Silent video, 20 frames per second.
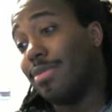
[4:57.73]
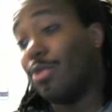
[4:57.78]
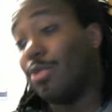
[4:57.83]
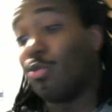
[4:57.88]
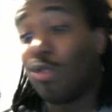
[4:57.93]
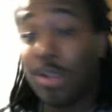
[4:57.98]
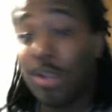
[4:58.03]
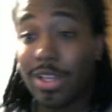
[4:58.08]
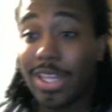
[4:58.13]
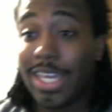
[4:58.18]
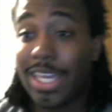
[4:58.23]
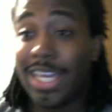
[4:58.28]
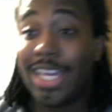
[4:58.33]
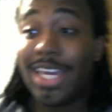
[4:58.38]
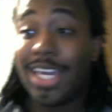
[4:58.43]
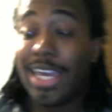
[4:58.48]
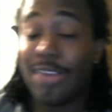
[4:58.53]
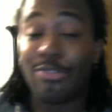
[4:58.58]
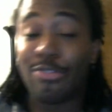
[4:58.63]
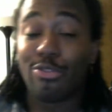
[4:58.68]
really,
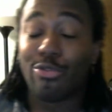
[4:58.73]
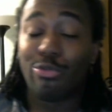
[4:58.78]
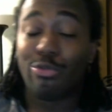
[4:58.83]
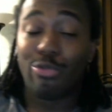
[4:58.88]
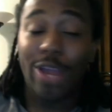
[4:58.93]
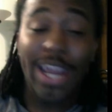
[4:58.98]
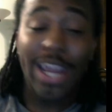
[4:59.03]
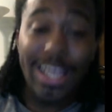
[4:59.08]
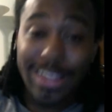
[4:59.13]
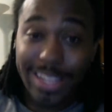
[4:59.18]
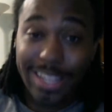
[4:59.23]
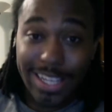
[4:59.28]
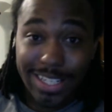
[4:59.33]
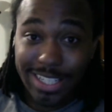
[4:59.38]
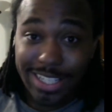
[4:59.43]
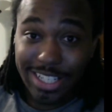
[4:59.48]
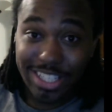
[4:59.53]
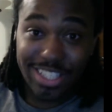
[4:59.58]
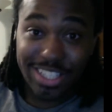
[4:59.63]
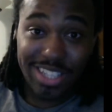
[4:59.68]
if Rayleigh
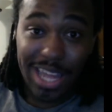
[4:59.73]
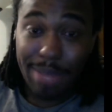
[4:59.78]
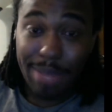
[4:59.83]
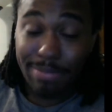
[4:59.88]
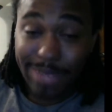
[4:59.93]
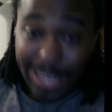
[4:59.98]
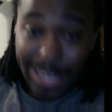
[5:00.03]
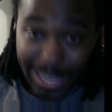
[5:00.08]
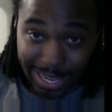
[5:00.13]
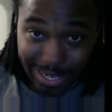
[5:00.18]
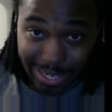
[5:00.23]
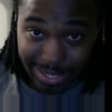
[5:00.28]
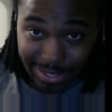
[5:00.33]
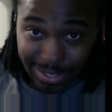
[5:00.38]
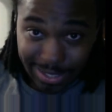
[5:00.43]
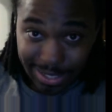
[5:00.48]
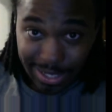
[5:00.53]
just stepped in